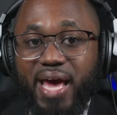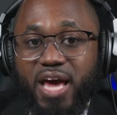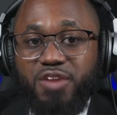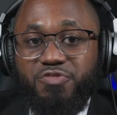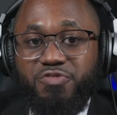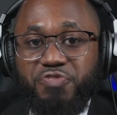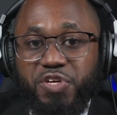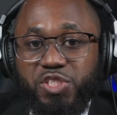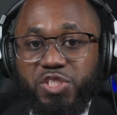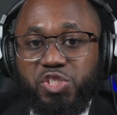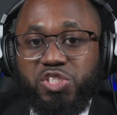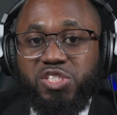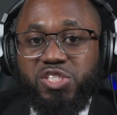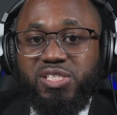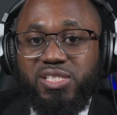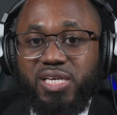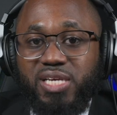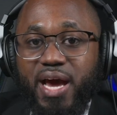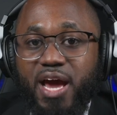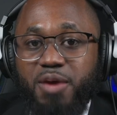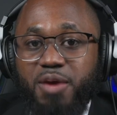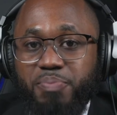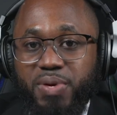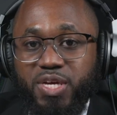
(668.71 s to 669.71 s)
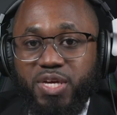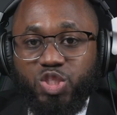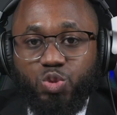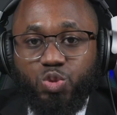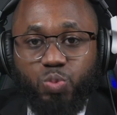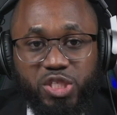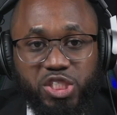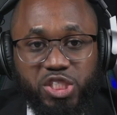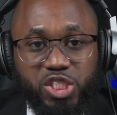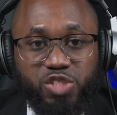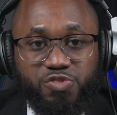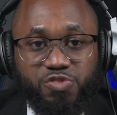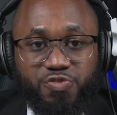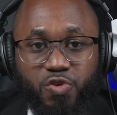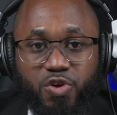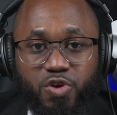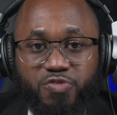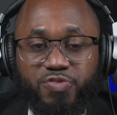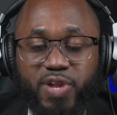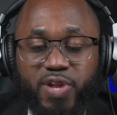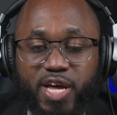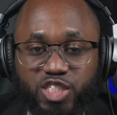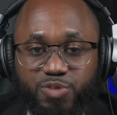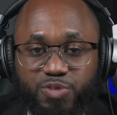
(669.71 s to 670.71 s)
and features DIP switches for
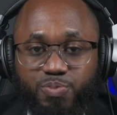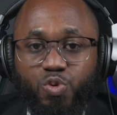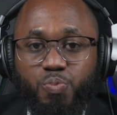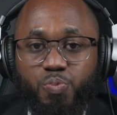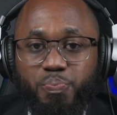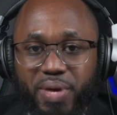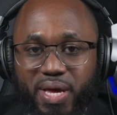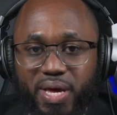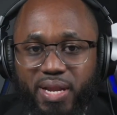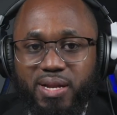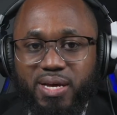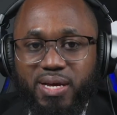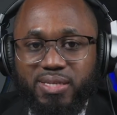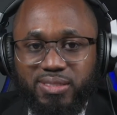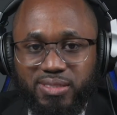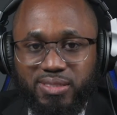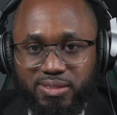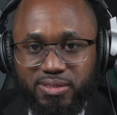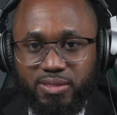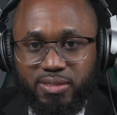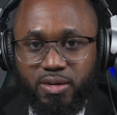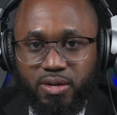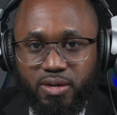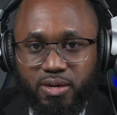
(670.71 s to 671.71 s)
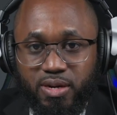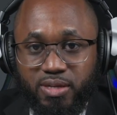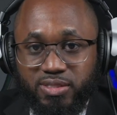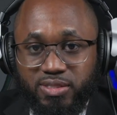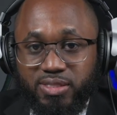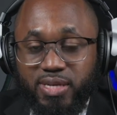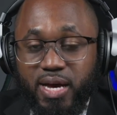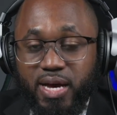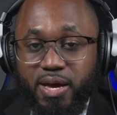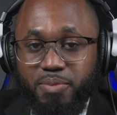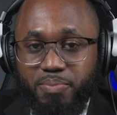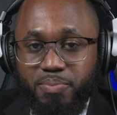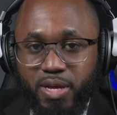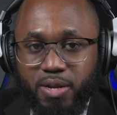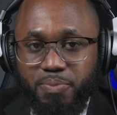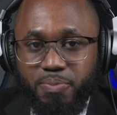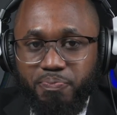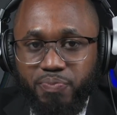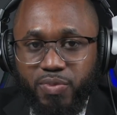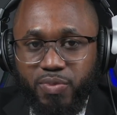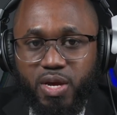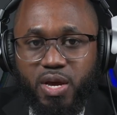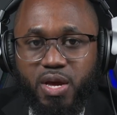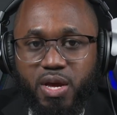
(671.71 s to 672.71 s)
flexible pin assignment.
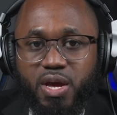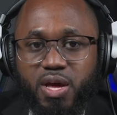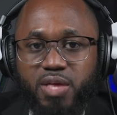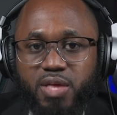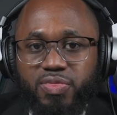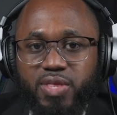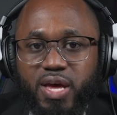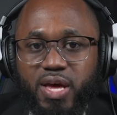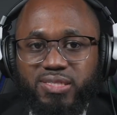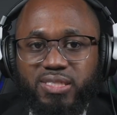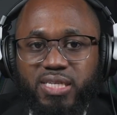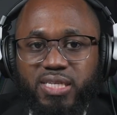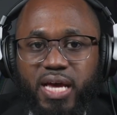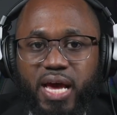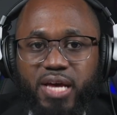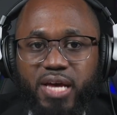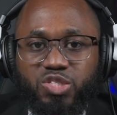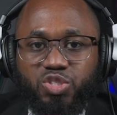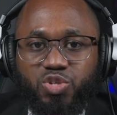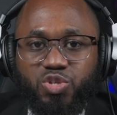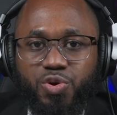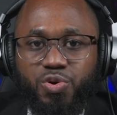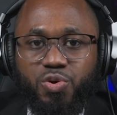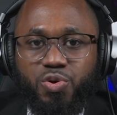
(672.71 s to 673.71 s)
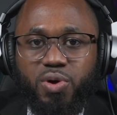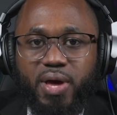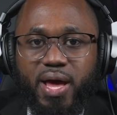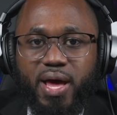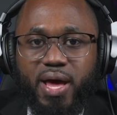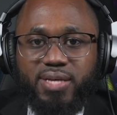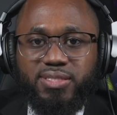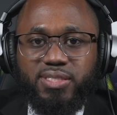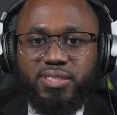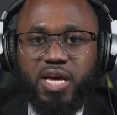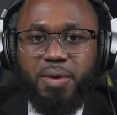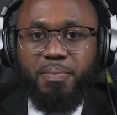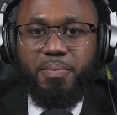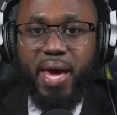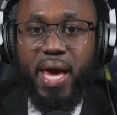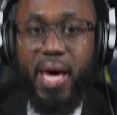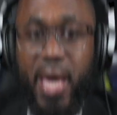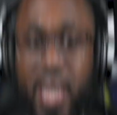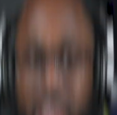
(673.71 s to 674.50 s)
There's the external SMA